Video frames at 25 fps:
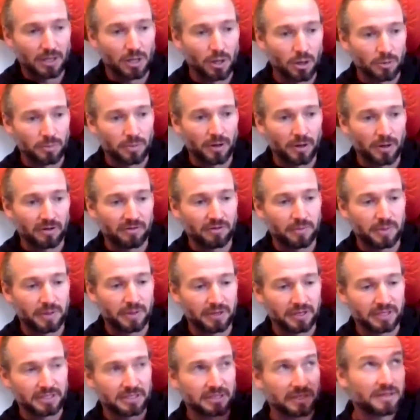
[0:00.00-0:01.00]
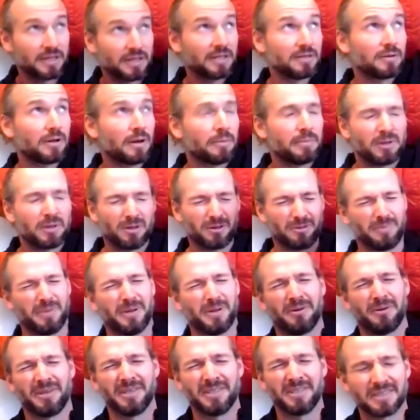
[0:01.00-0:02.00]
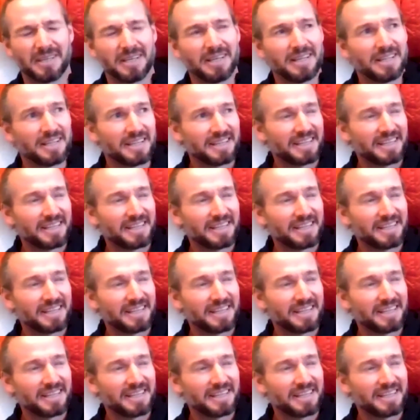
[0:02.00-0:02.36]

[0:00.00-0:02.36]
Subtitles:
low part of the Pyrenees, and then not Pyrenees,